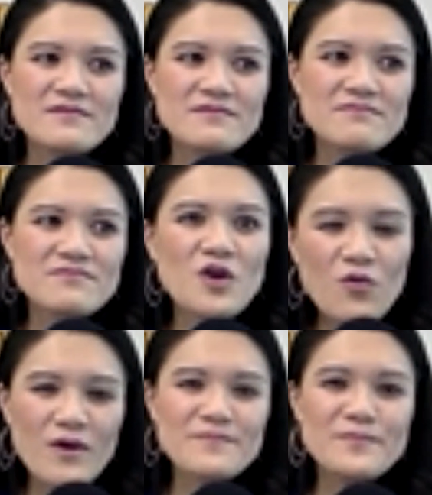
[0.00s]
no
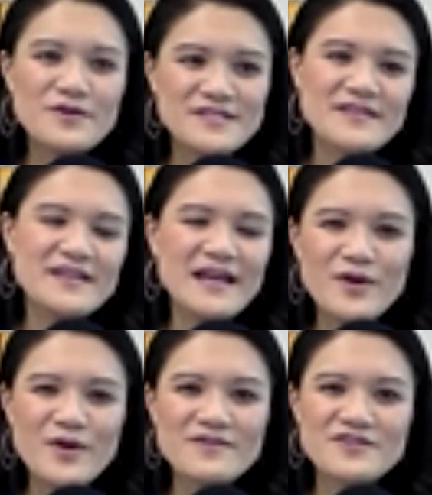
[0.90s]
one person can
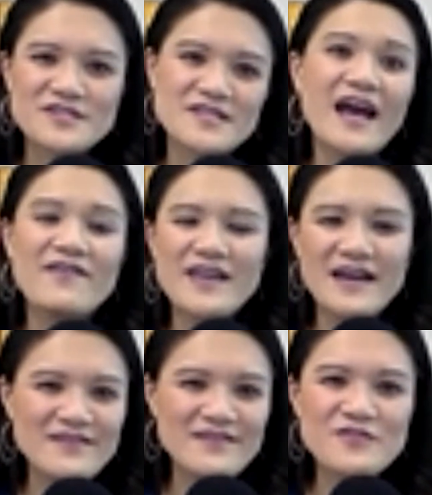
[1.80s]
probably just have
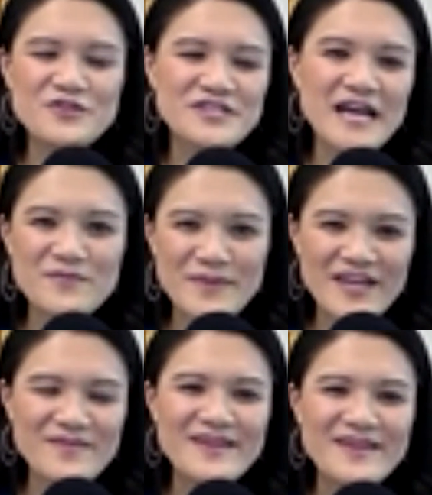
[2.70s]
that huge down
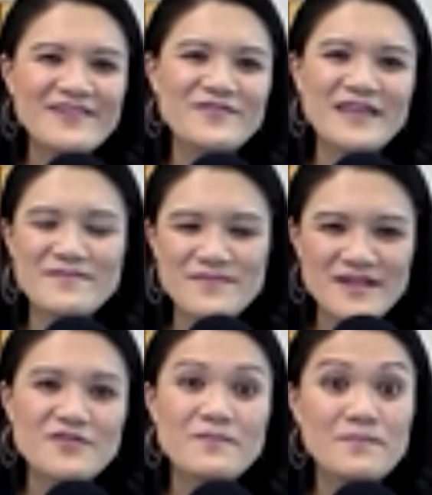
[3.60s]
payment or that
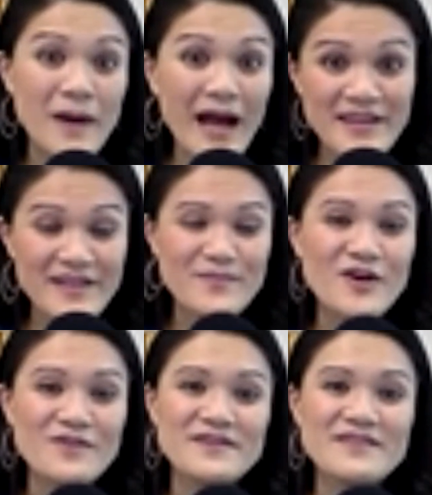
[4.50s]
money to buy that
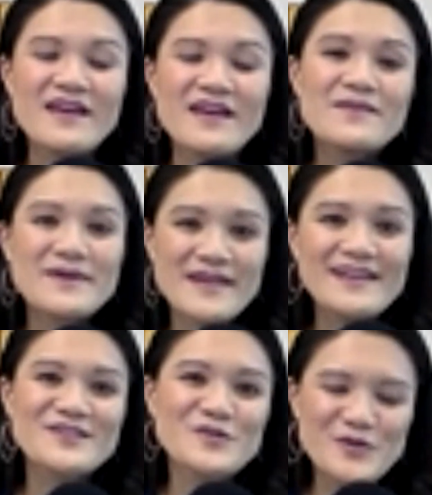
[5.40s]
apartment but
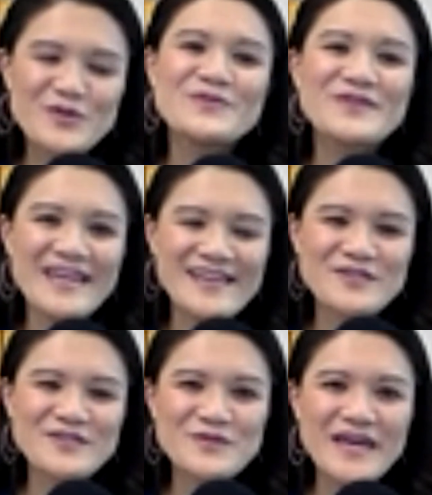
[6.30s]
as a group you can
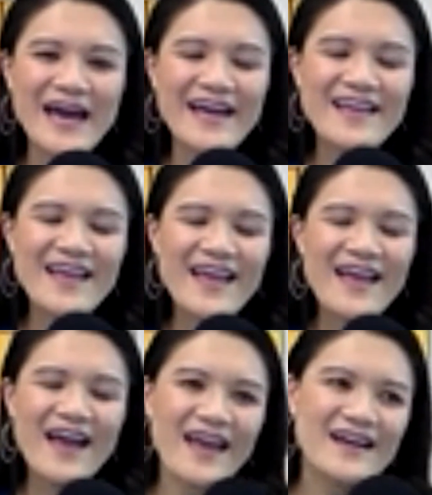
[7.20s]
do that
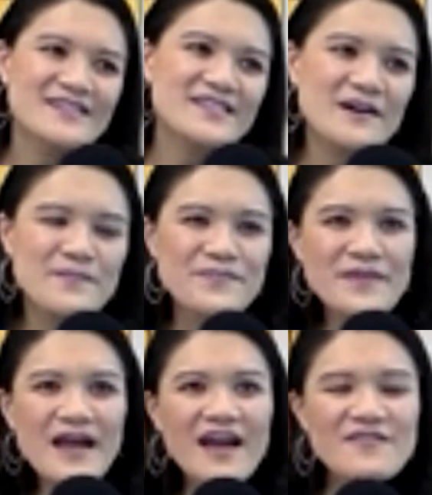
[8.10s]
and um,
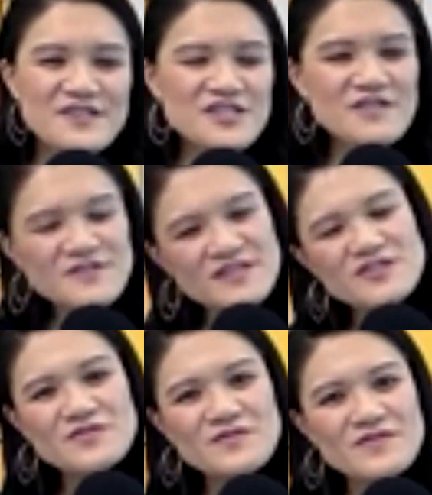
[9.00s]
i've shifted
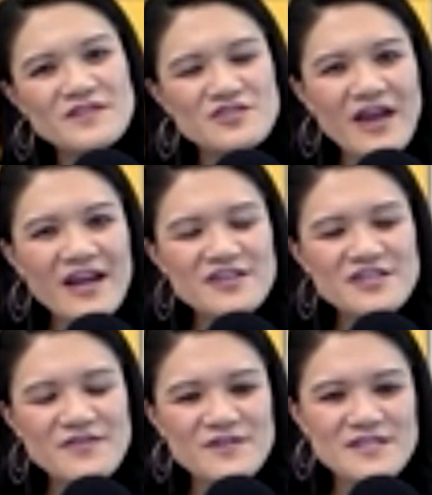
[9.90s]
to the
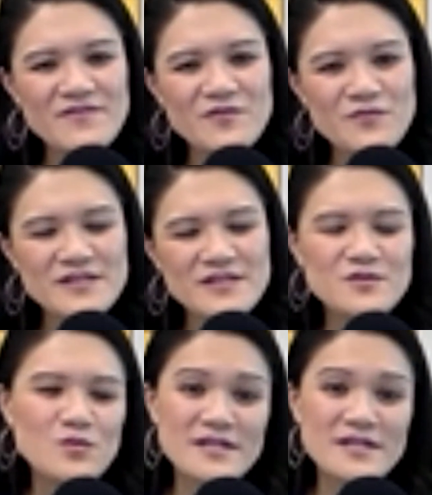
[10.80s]
strategy for several
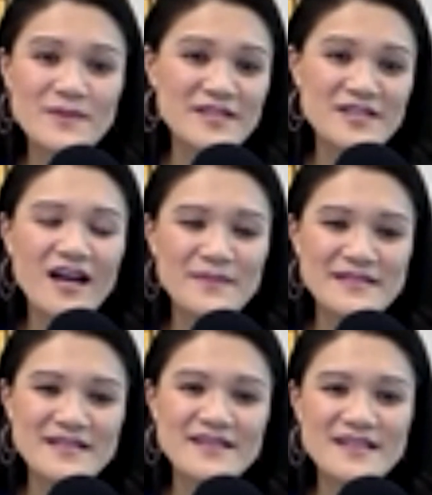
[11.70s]
reasons one is my time
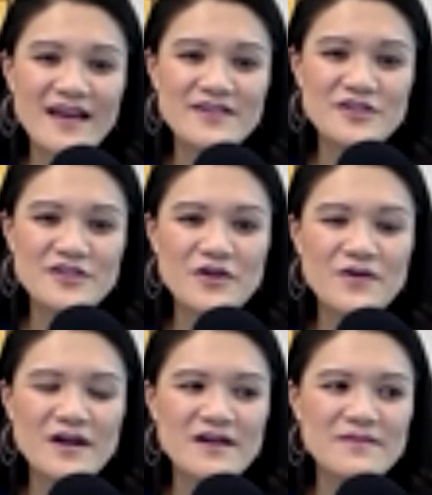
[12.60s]
as i said you
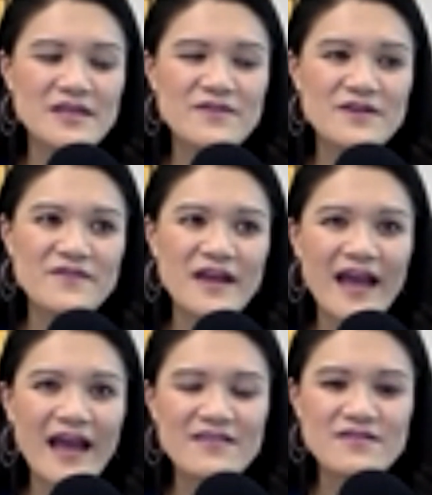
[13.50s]
know um, even if i
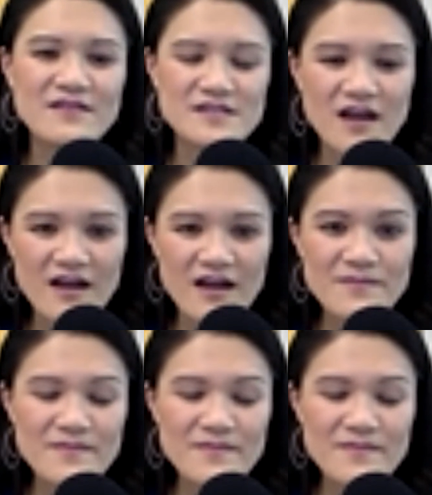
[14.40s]
had the time